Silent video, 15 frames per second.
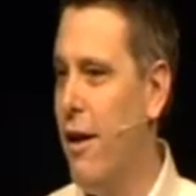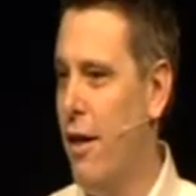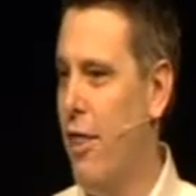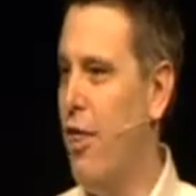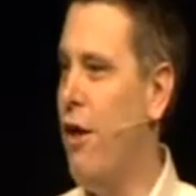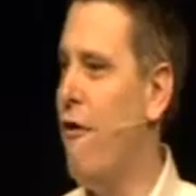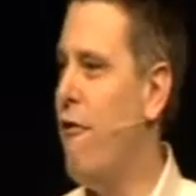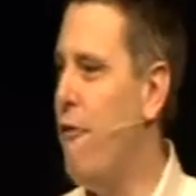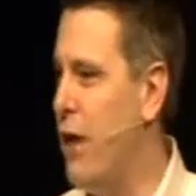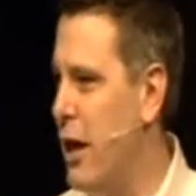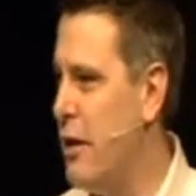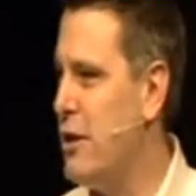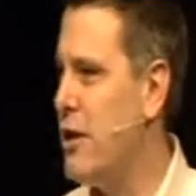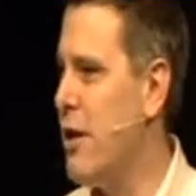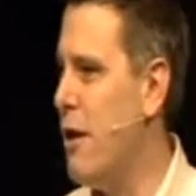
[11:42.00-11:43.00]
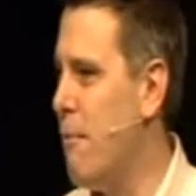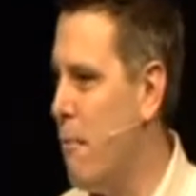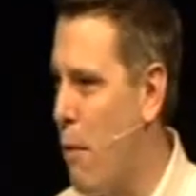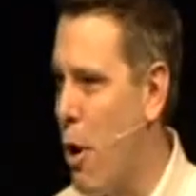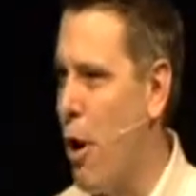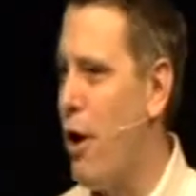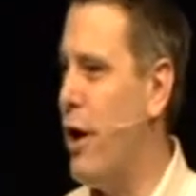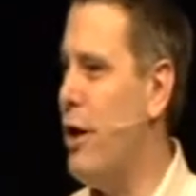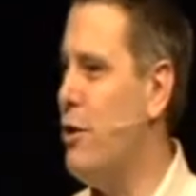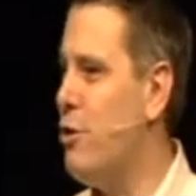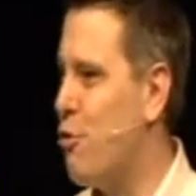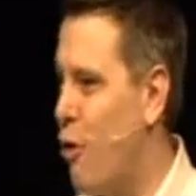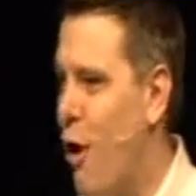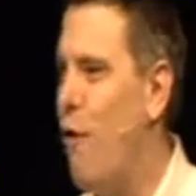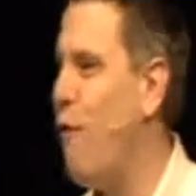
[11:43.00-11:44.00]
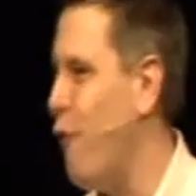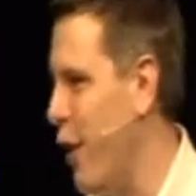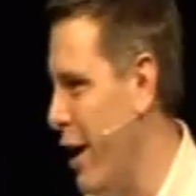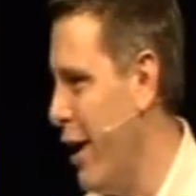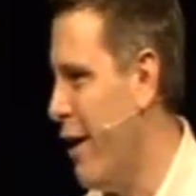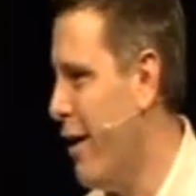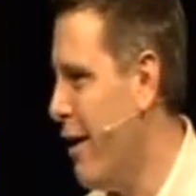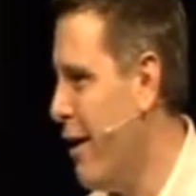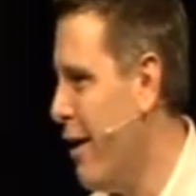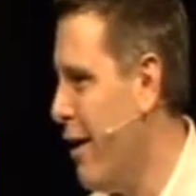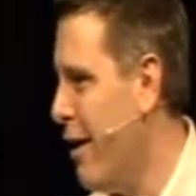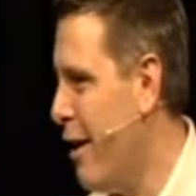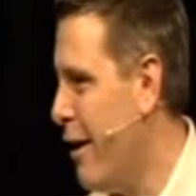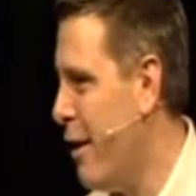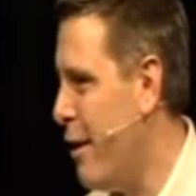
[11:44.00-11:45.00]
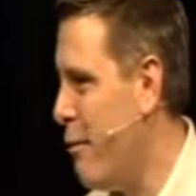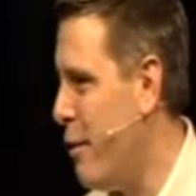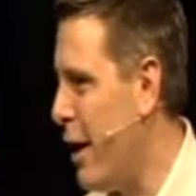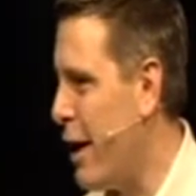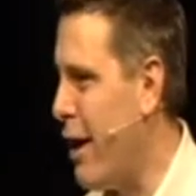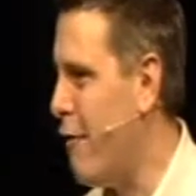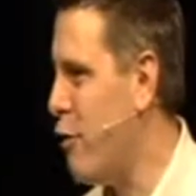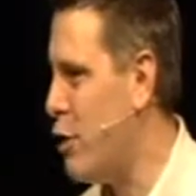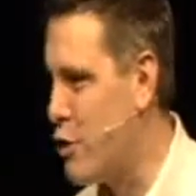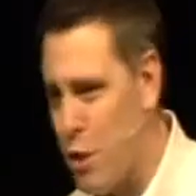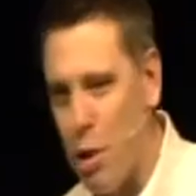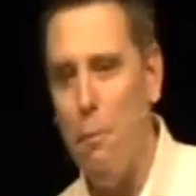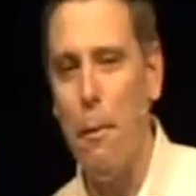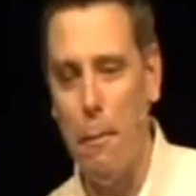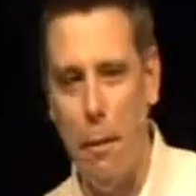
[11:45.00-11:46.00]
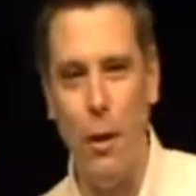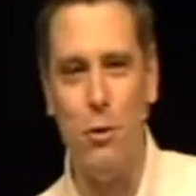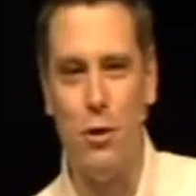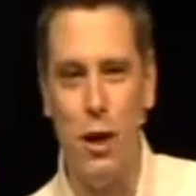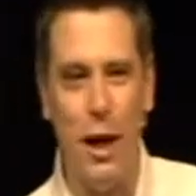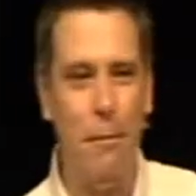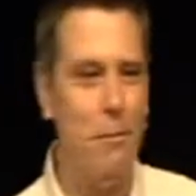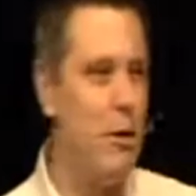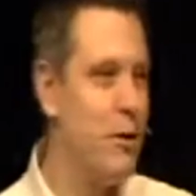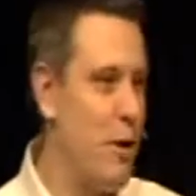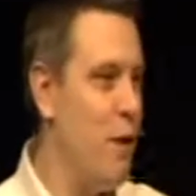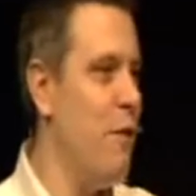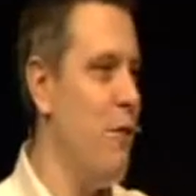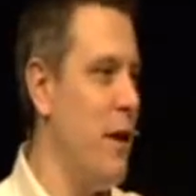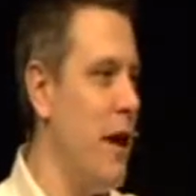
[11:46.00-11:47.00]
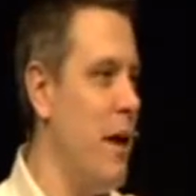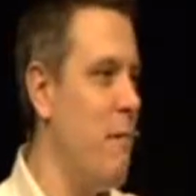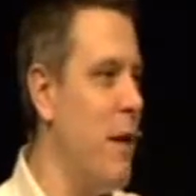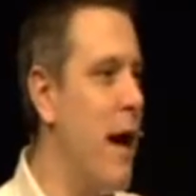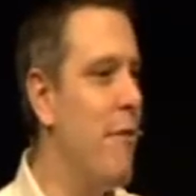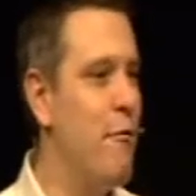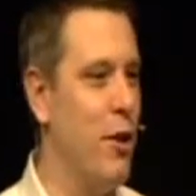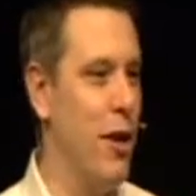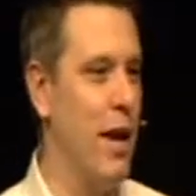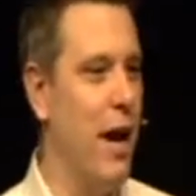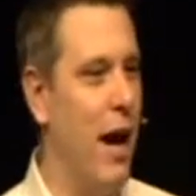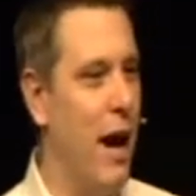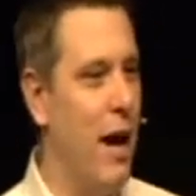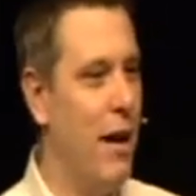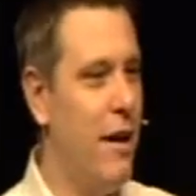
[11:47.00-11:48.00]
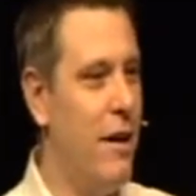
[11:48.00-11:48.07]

The Vince Lombardi Trophy. I mean, they give the Super Bowl champ the trophy named after the guy.